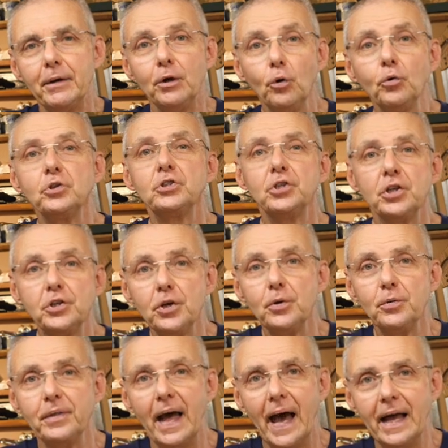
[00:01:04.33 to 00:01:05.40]
in order to
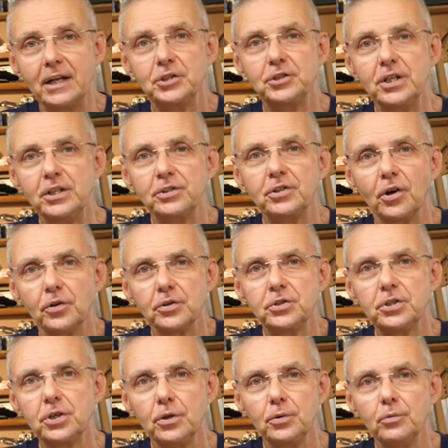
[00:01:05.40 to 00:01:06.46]
do that, she's got
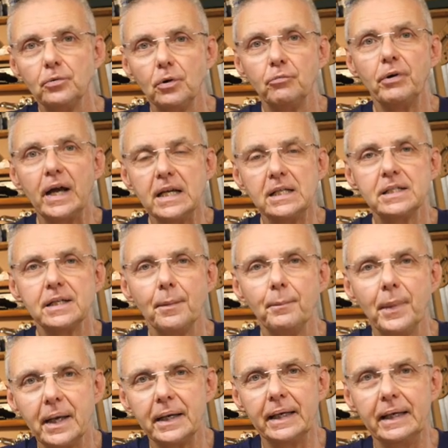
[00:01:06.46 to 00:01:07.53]
to raise some
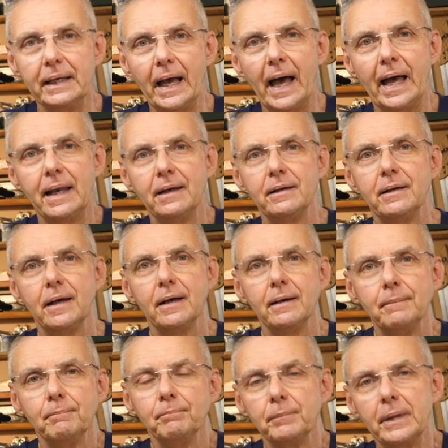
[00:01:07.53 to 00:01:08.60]
money and
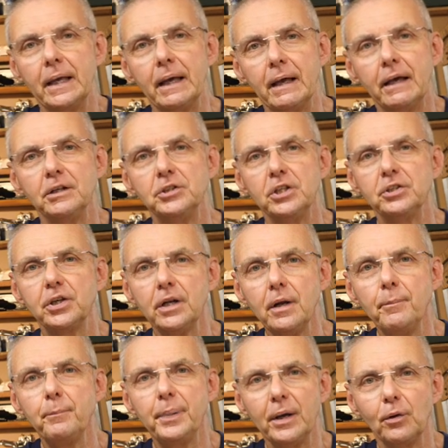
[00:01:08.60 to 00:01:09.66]
uh, she's going to
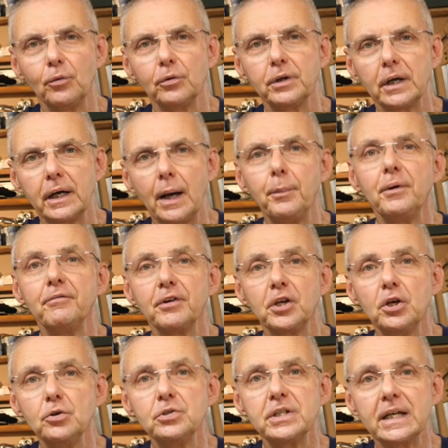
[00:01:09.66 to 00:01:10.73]
build a couple of
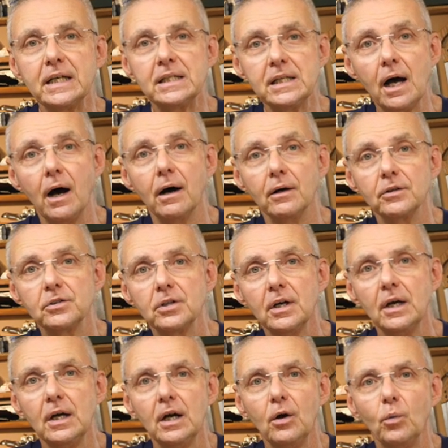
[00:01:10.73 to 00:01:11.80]
acoustic guitars
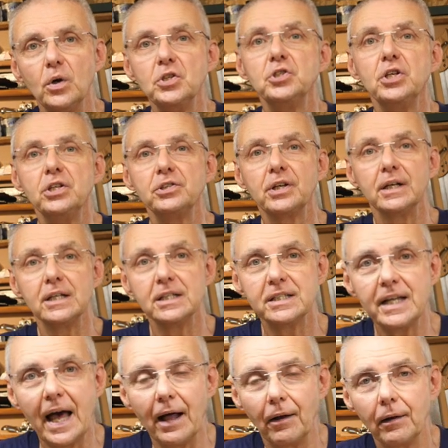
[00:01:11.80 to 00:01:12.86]
which she's going to
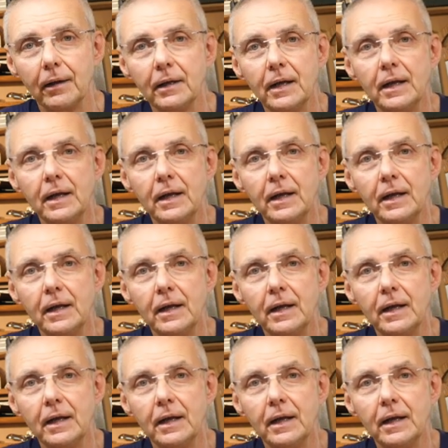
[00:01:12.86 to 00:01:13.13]
sell